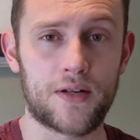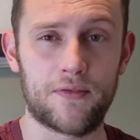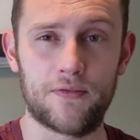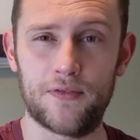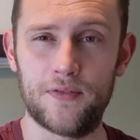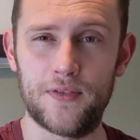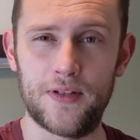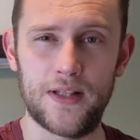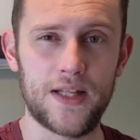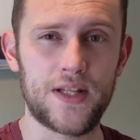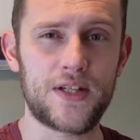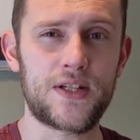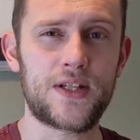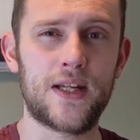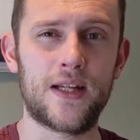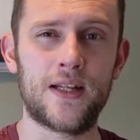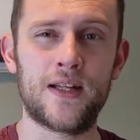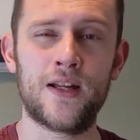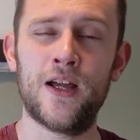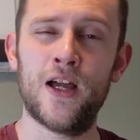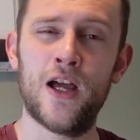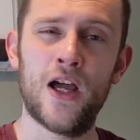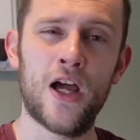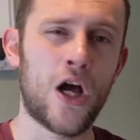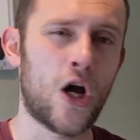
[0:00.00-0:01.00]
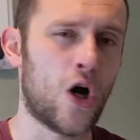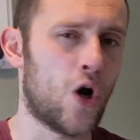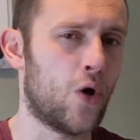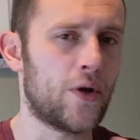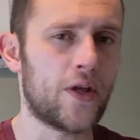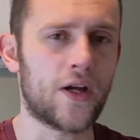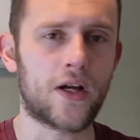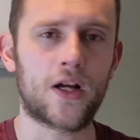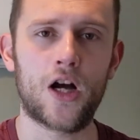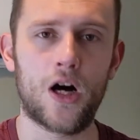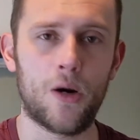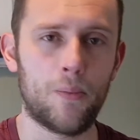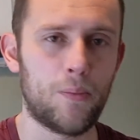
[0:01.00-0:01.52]
I've listed
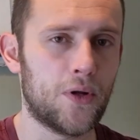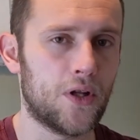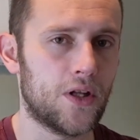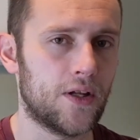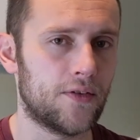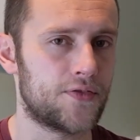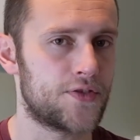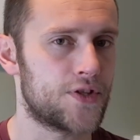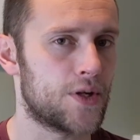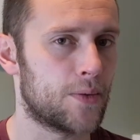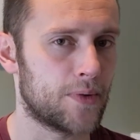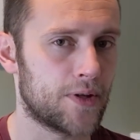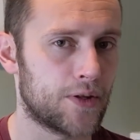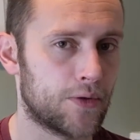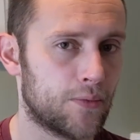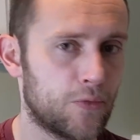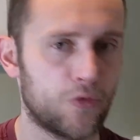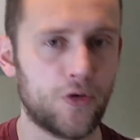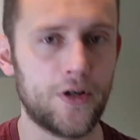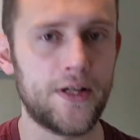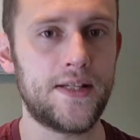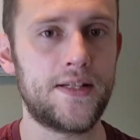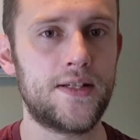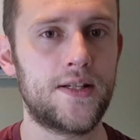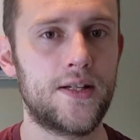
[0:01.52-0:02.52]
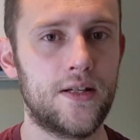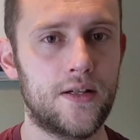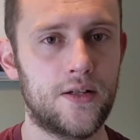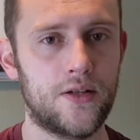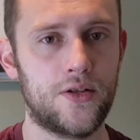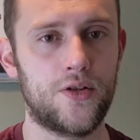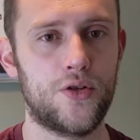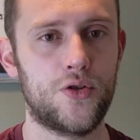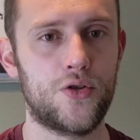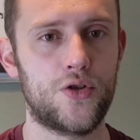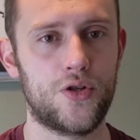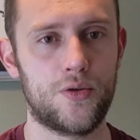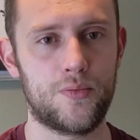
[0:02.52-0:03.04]
only a couple of some of the recent
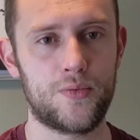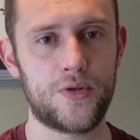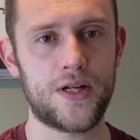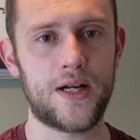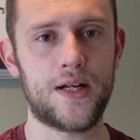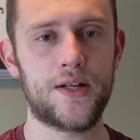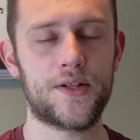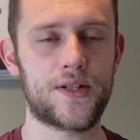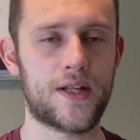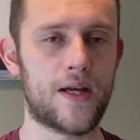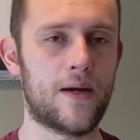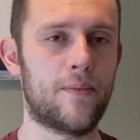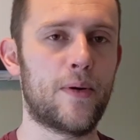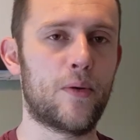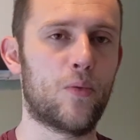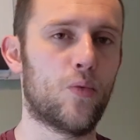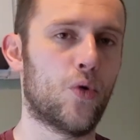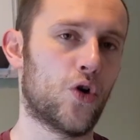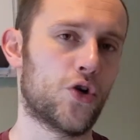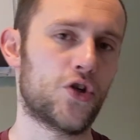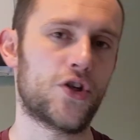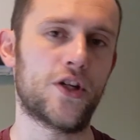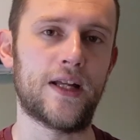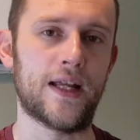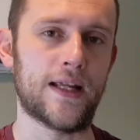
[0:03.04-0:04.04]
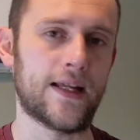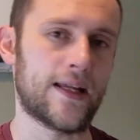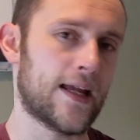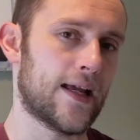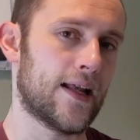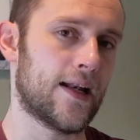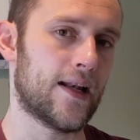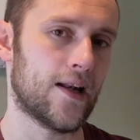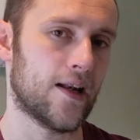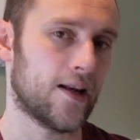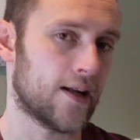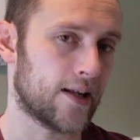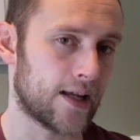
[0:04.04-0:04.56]
YouTube channels that I've been watching
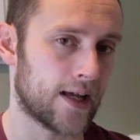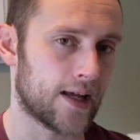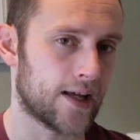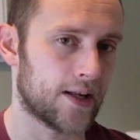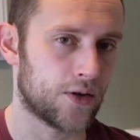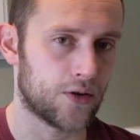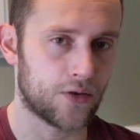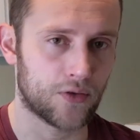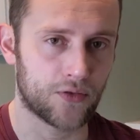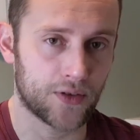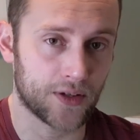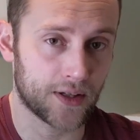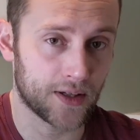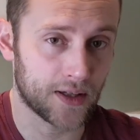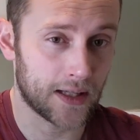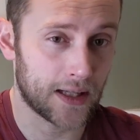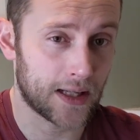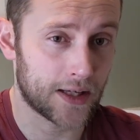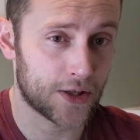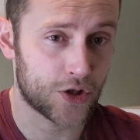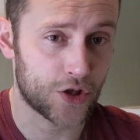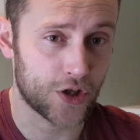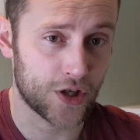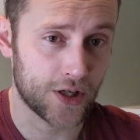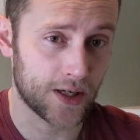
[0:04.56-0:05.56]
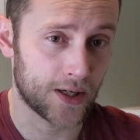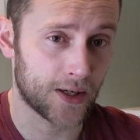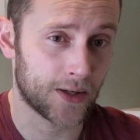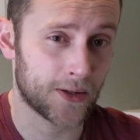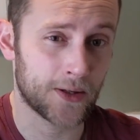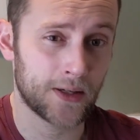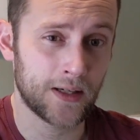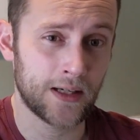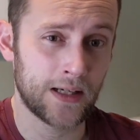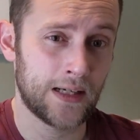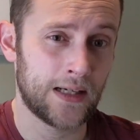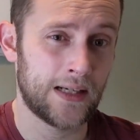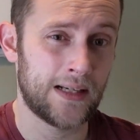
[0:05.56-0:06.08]
again and again over the last
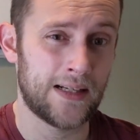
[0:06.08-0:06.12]
year.